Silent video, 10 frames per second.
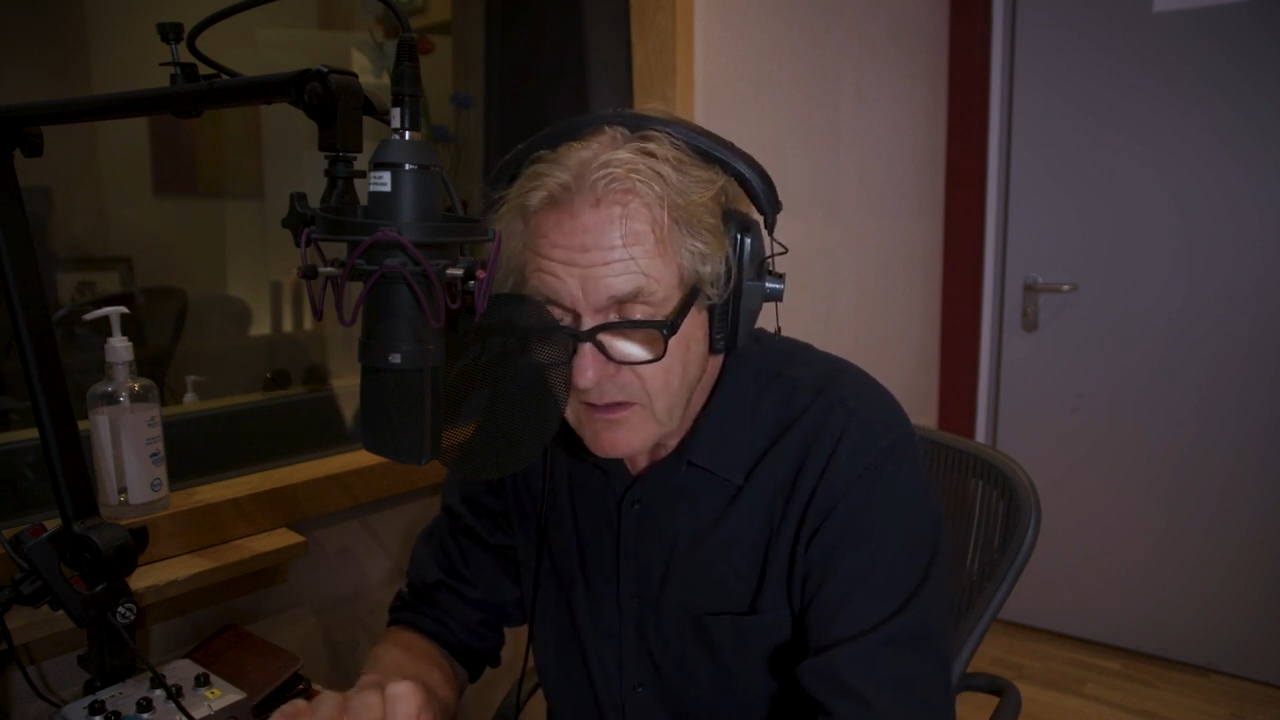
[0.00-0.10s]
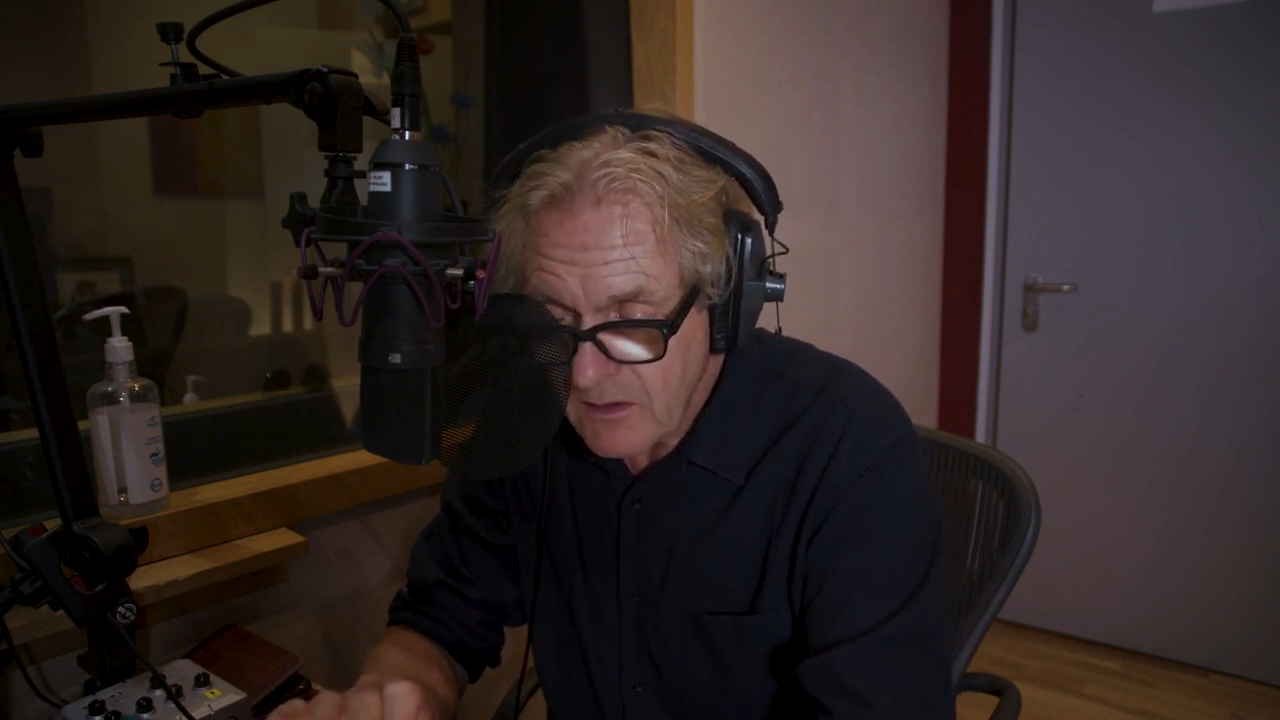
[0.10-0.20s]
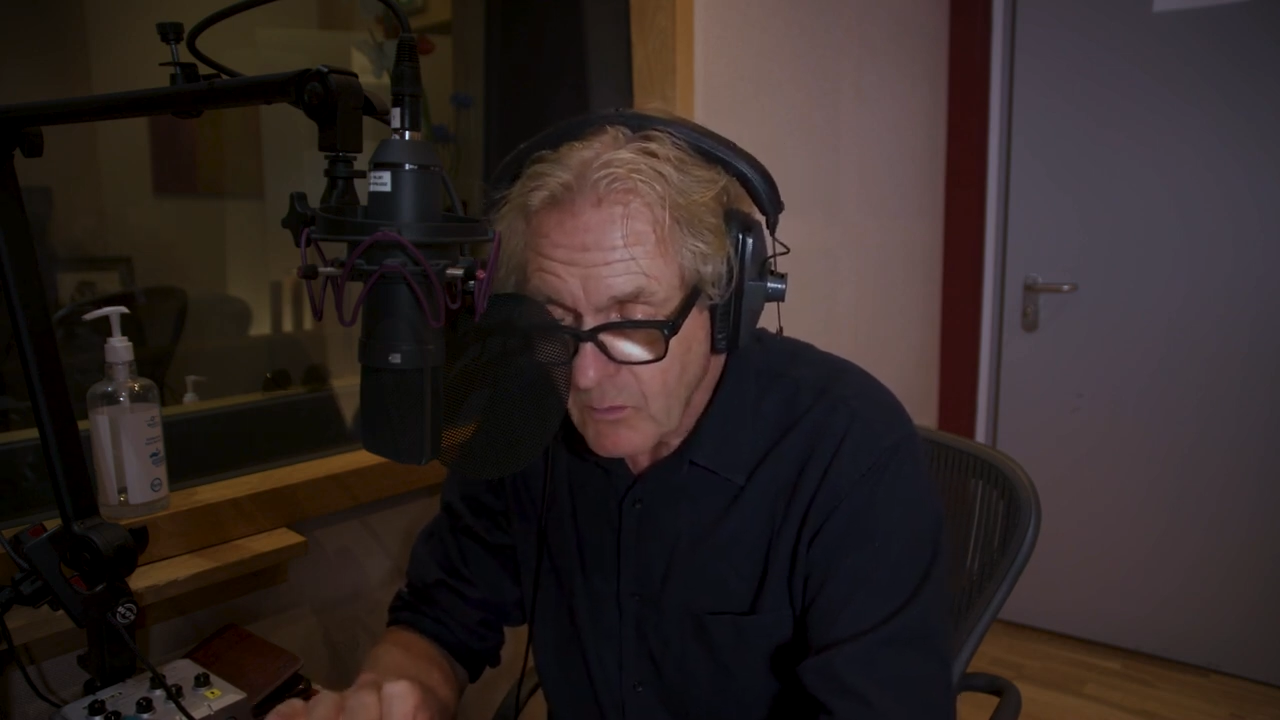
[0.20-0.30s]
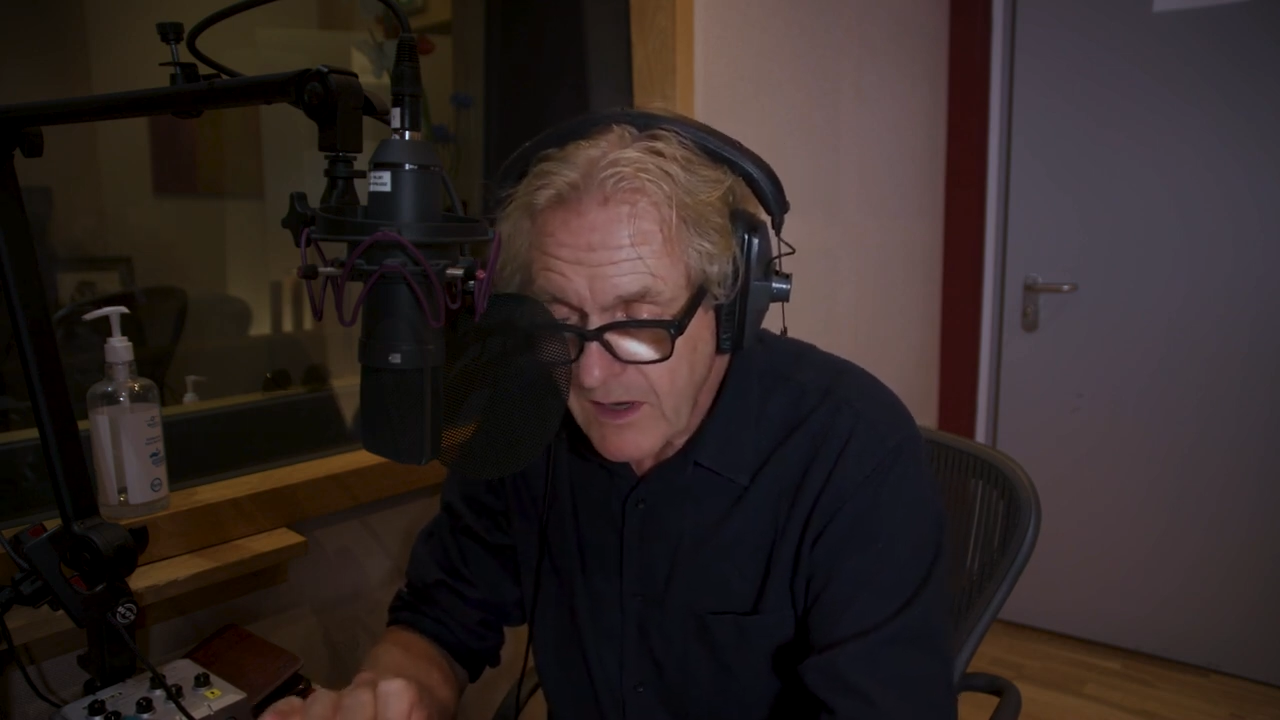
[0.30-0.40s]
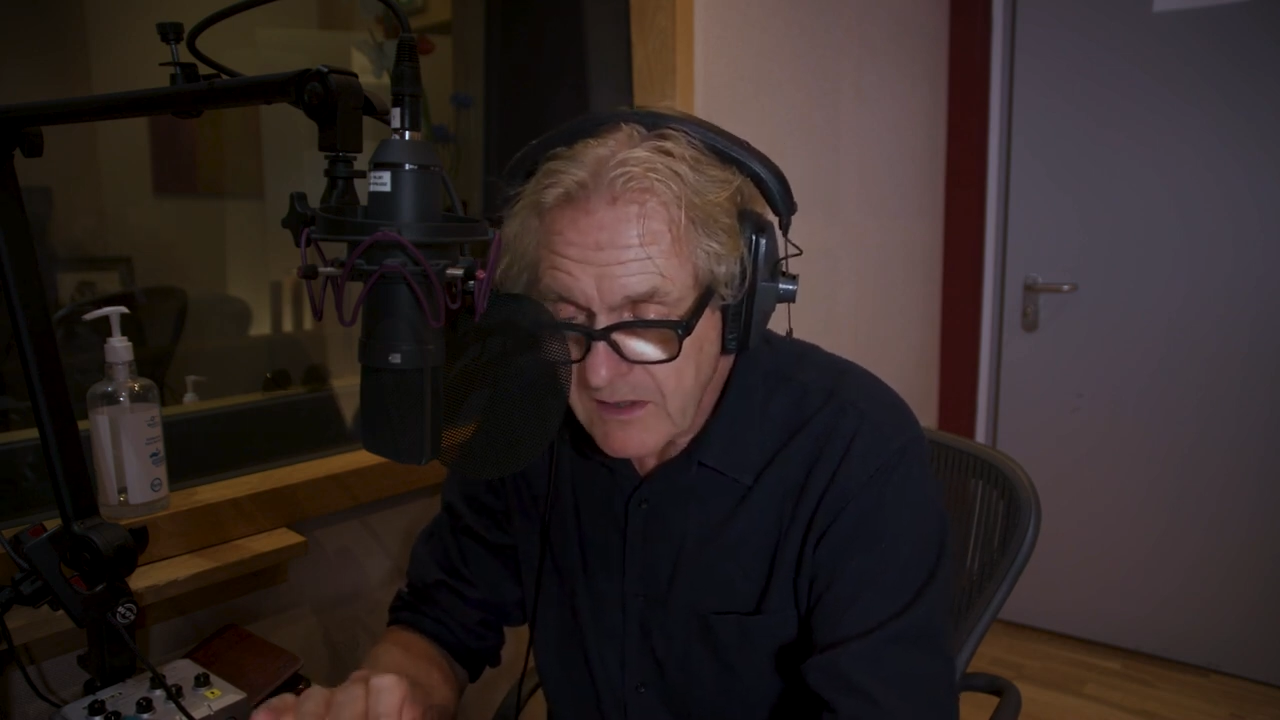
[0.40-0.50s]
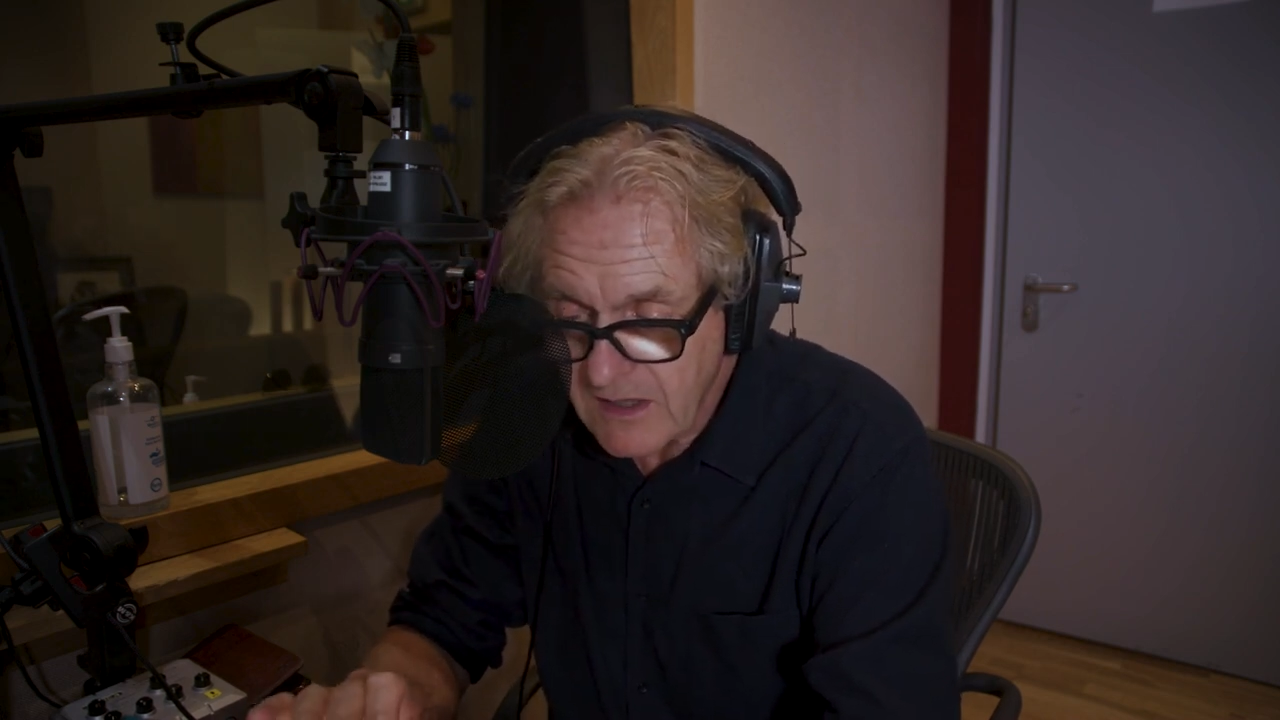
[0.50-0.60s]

one